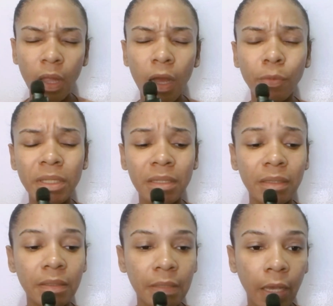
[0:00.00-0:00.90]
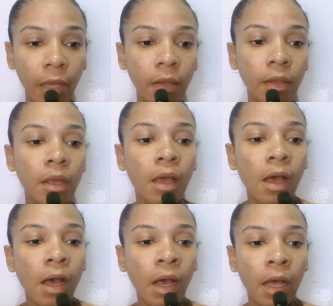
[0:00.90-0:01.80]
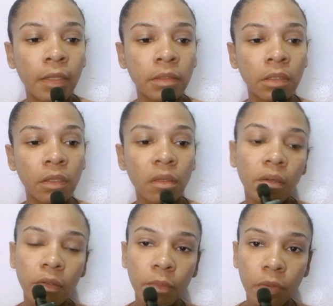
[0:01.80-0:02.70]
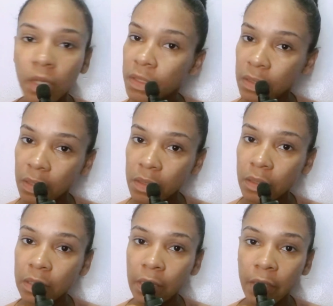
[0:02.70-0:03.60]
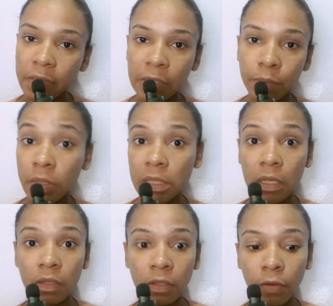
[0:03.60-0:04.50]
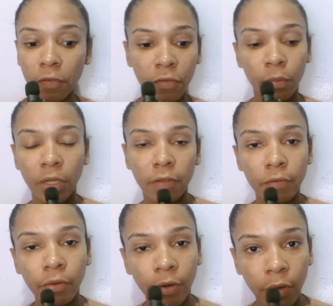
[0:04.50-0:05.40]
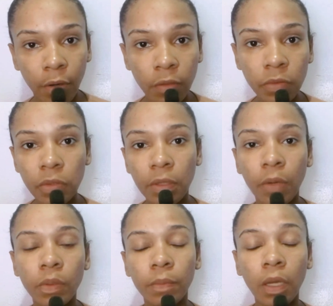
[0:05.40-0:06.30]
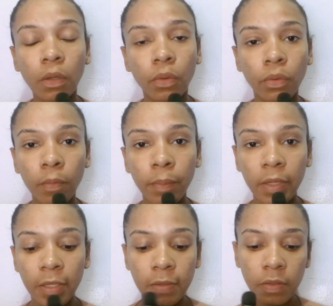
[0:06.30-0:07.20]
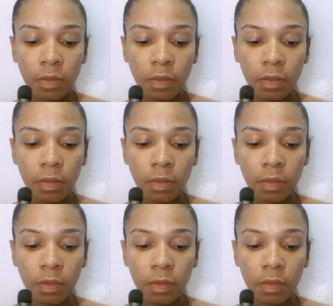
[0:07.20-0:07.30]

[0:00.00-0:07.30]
I would say to tithe, and in the good book it says to tithe 10% of whatever you earn. So that would be a good place to